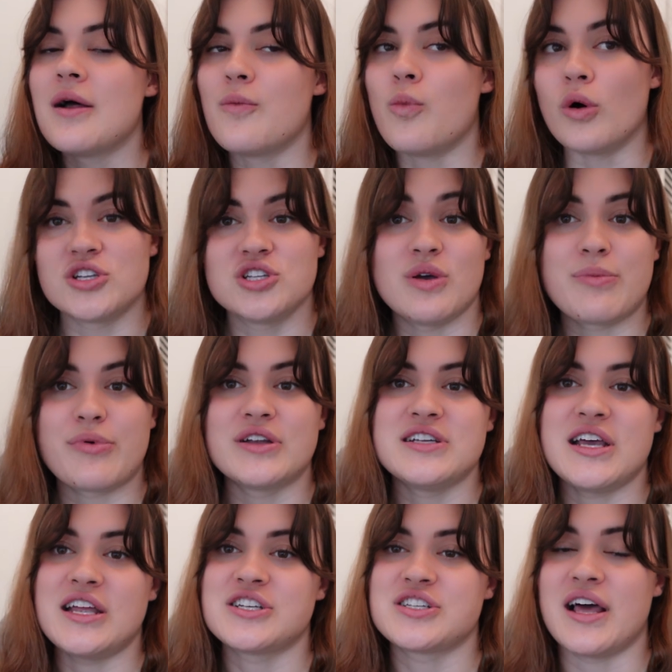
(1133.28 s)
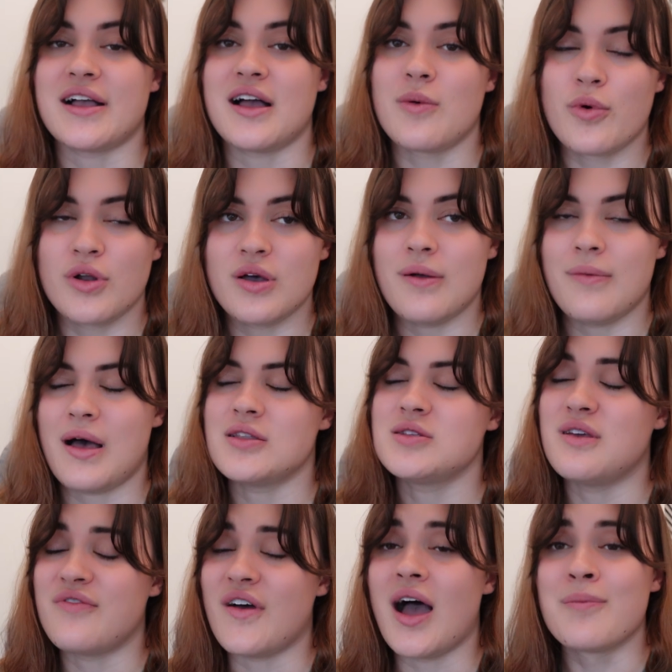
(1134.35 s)
Watch you at British. Like, I want to
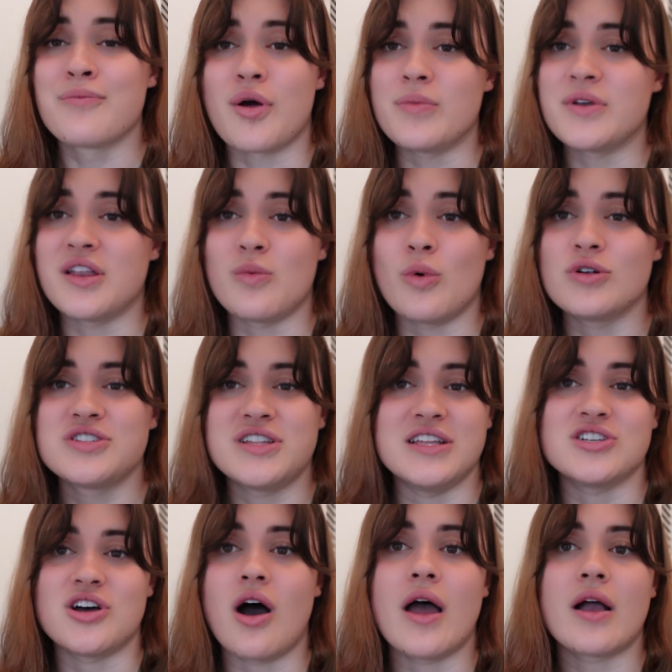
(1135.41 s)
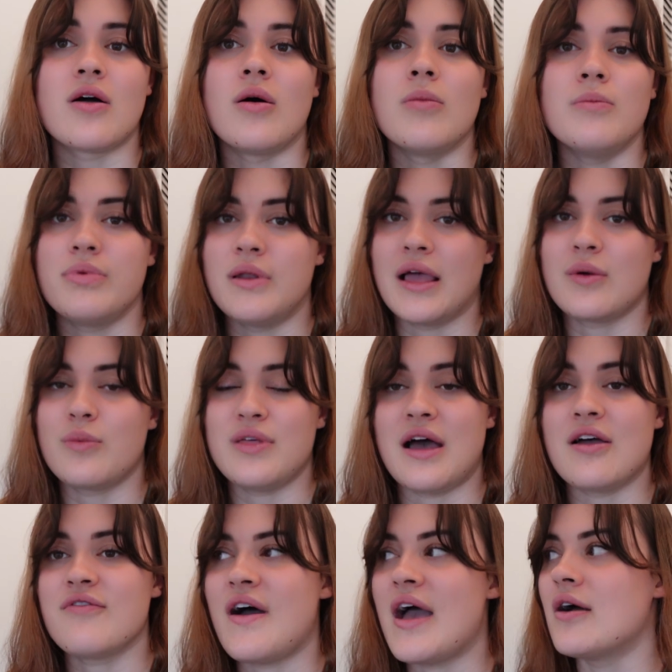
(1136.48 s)
be fair, I'm probably going to watch the entire comp, like
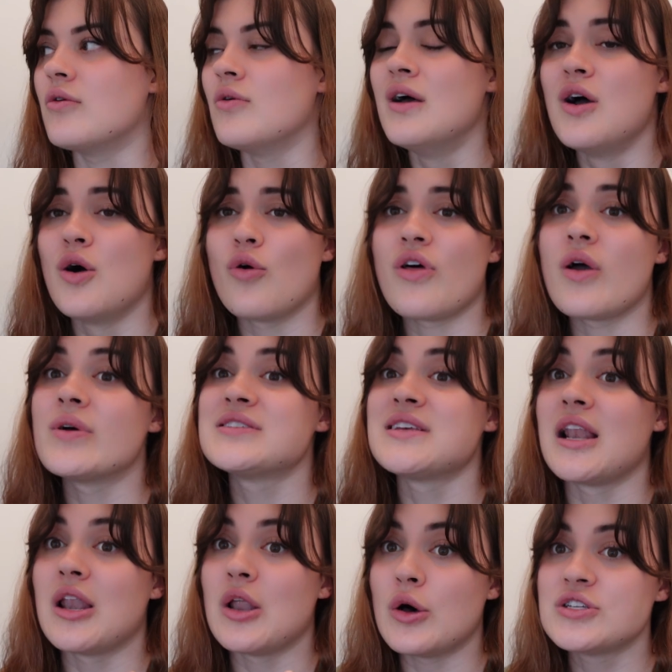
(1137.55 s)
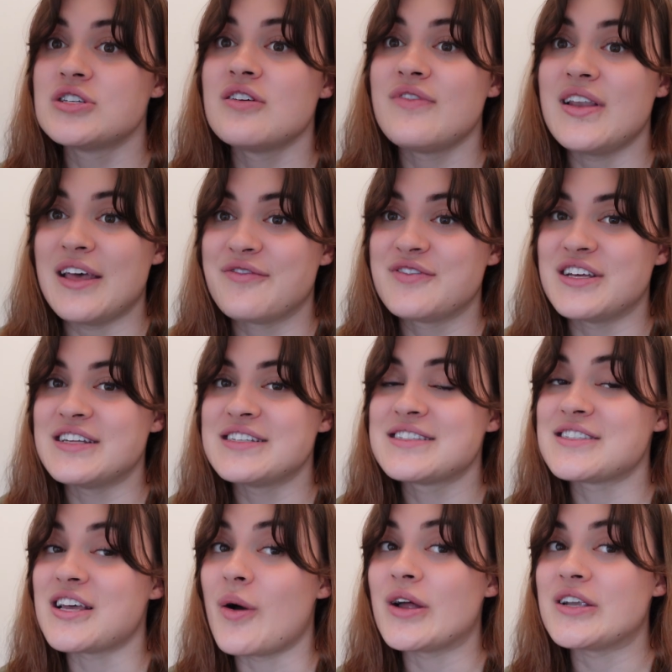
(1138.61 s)
without fail, although it's a lot of lifters,
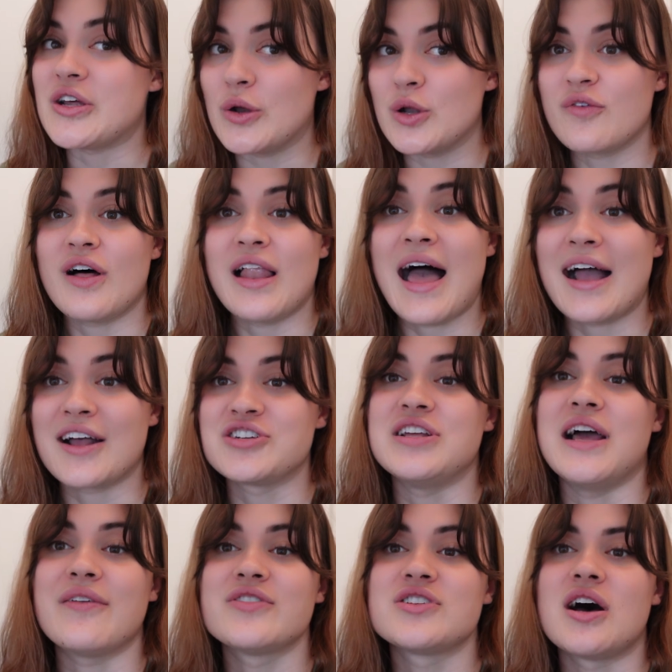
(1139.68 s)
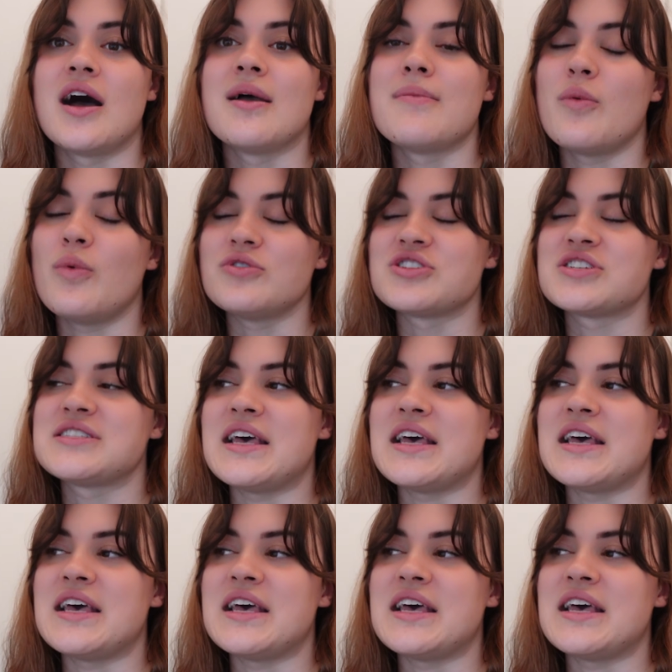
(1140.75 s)
so I don't know if I'll actually have the time, but we'll just